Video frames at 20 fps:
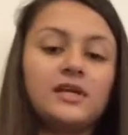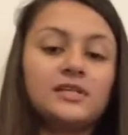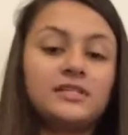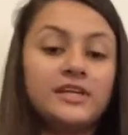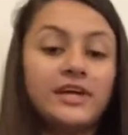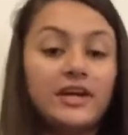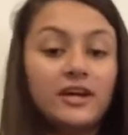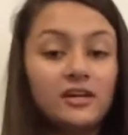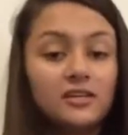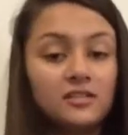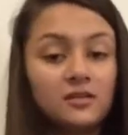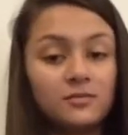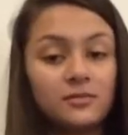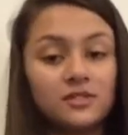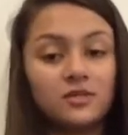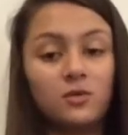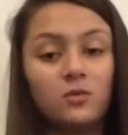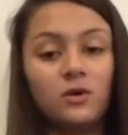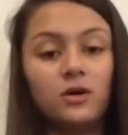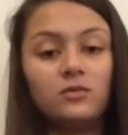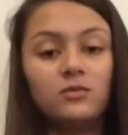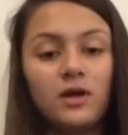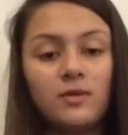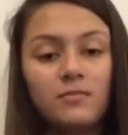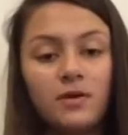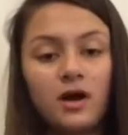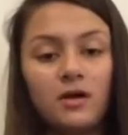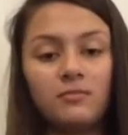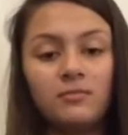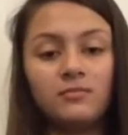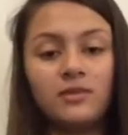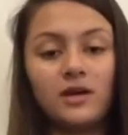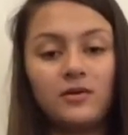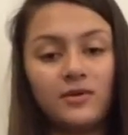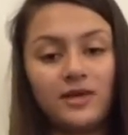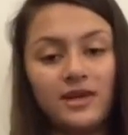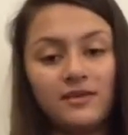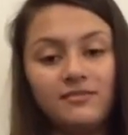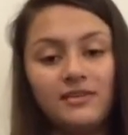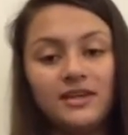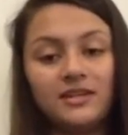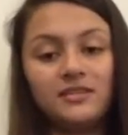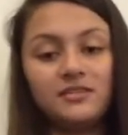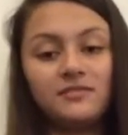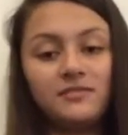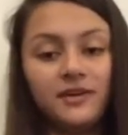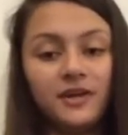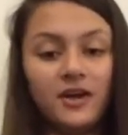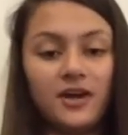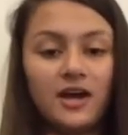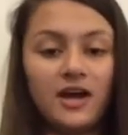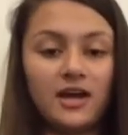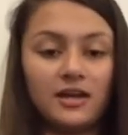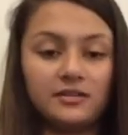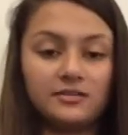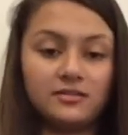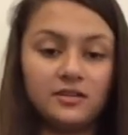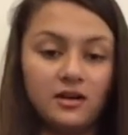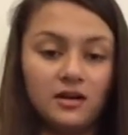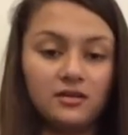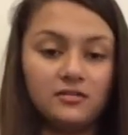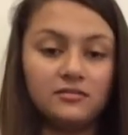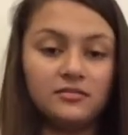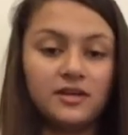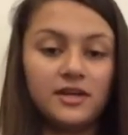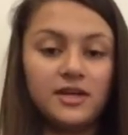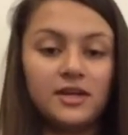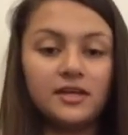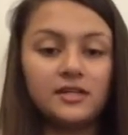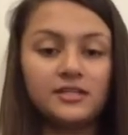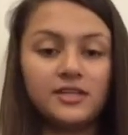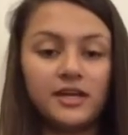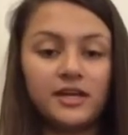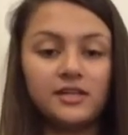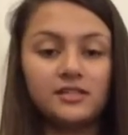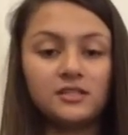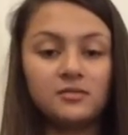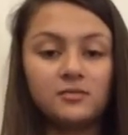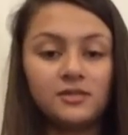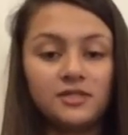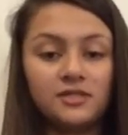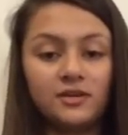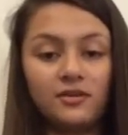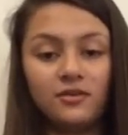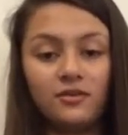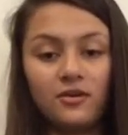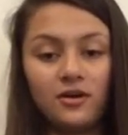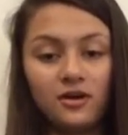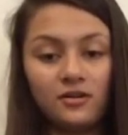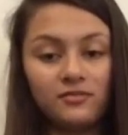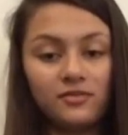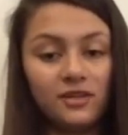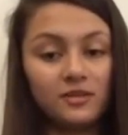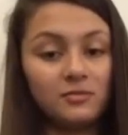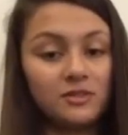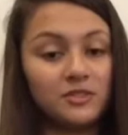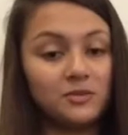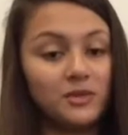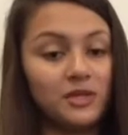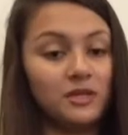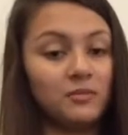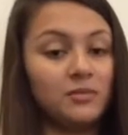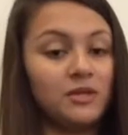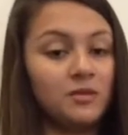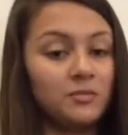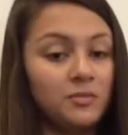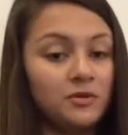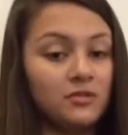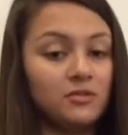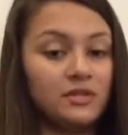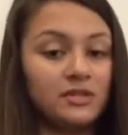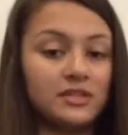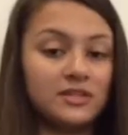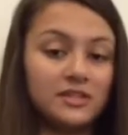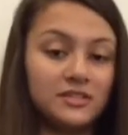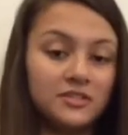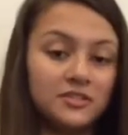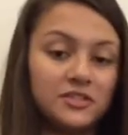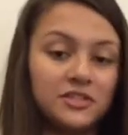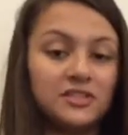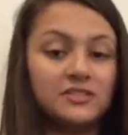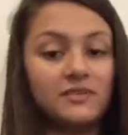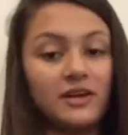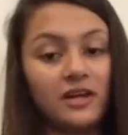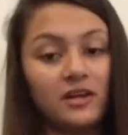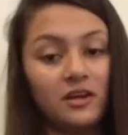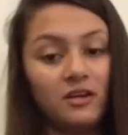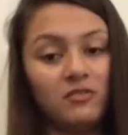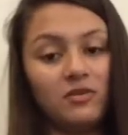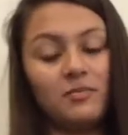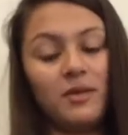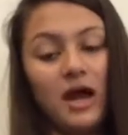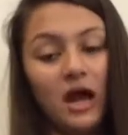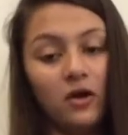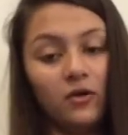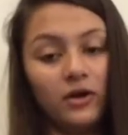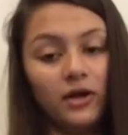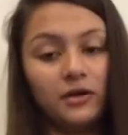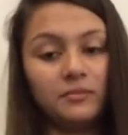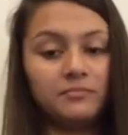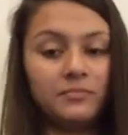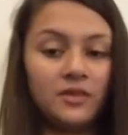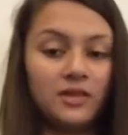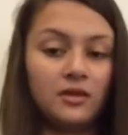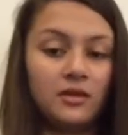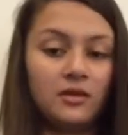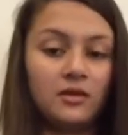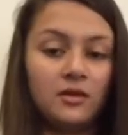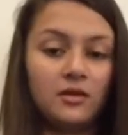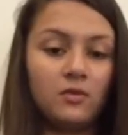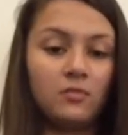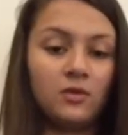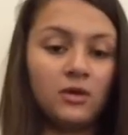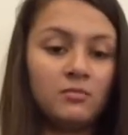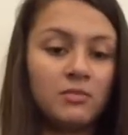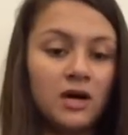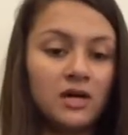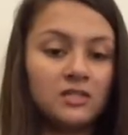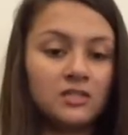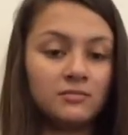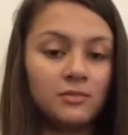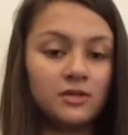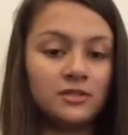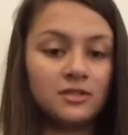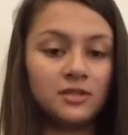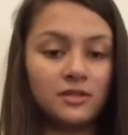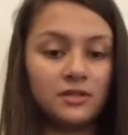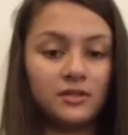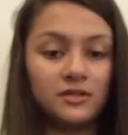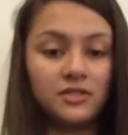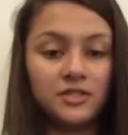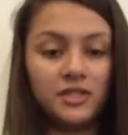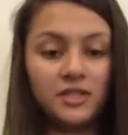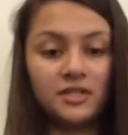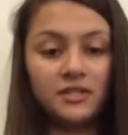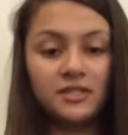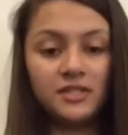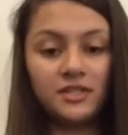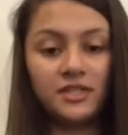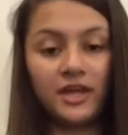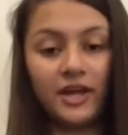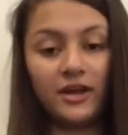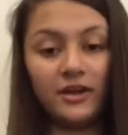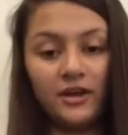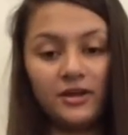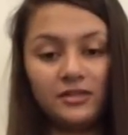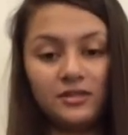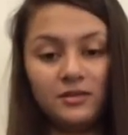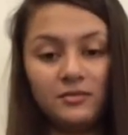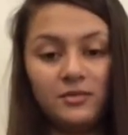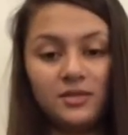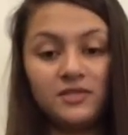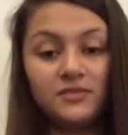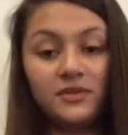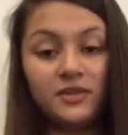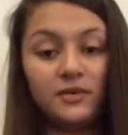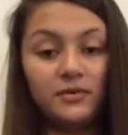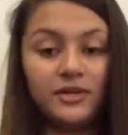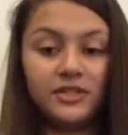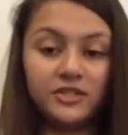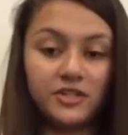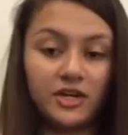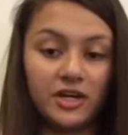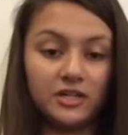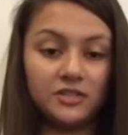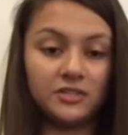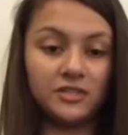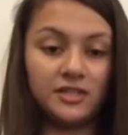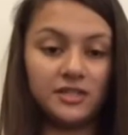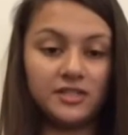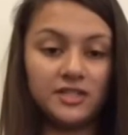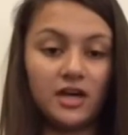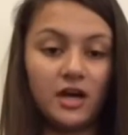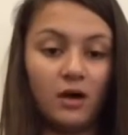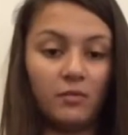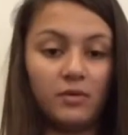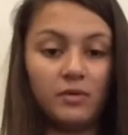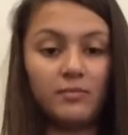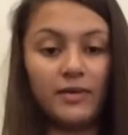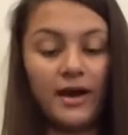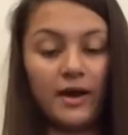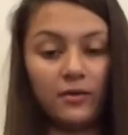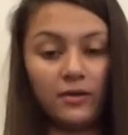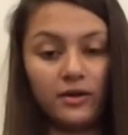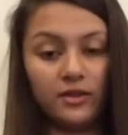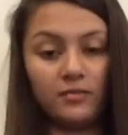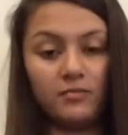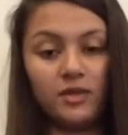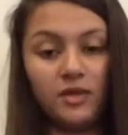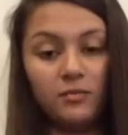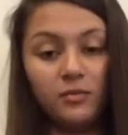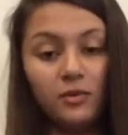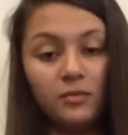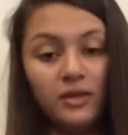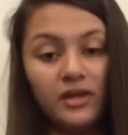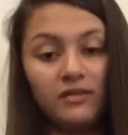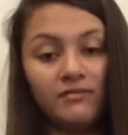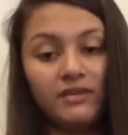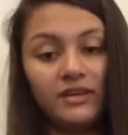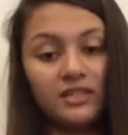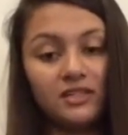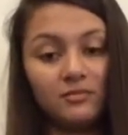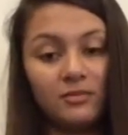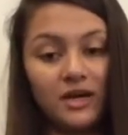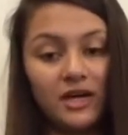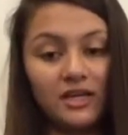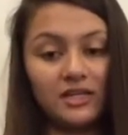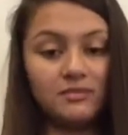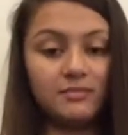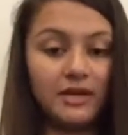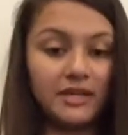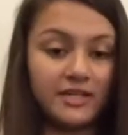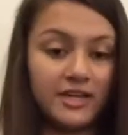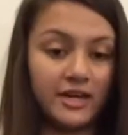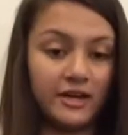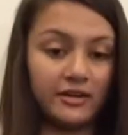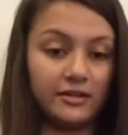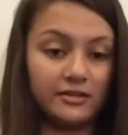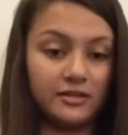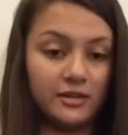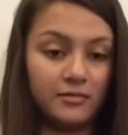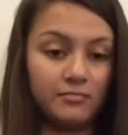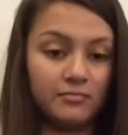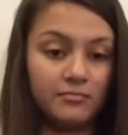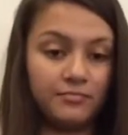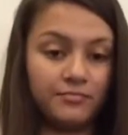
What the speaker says: Terrorism is a worldwide problem that we have yet to figure out how to solve. Terrorism is a conflict between people and countries fighting over power. One possible solution to terrorism is for the richer countries to help empower the people being victimized by terrorism.